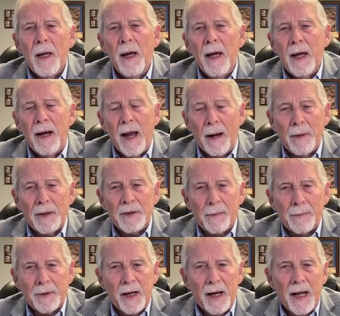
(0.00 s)
and how much
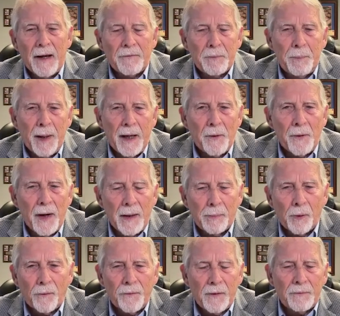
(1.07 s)
I'm going to have to pay on
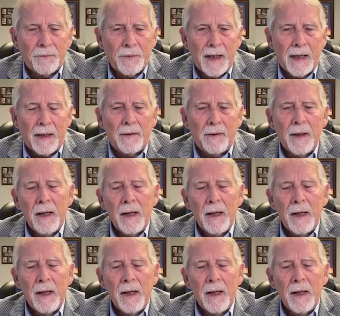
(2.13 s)
April 15th.